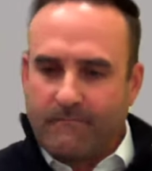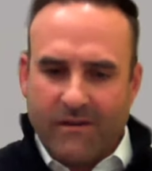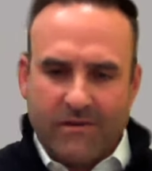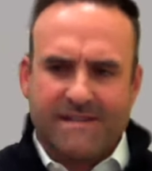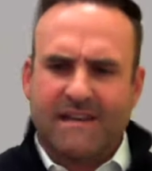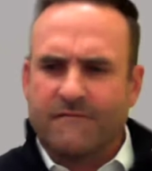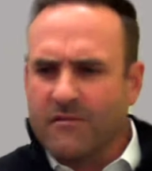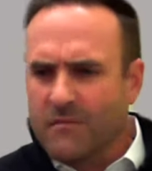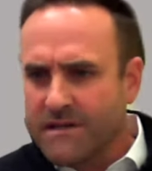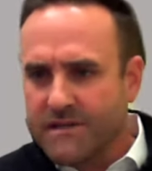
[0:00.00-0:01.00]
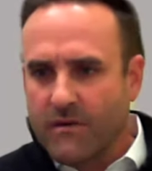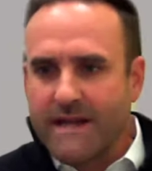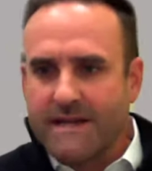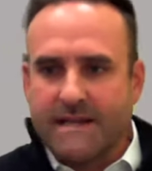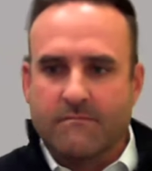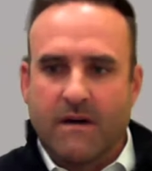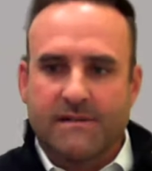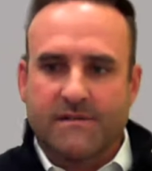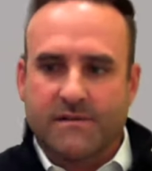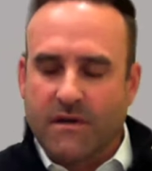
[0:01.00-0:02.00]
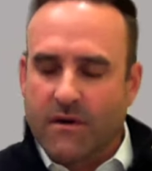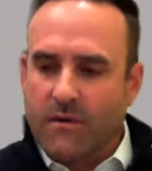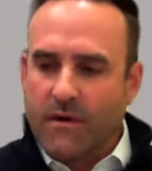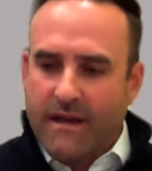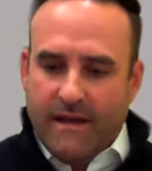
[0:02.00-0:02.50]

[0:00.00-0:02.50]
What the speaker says: and when I say few months, 18 months or so,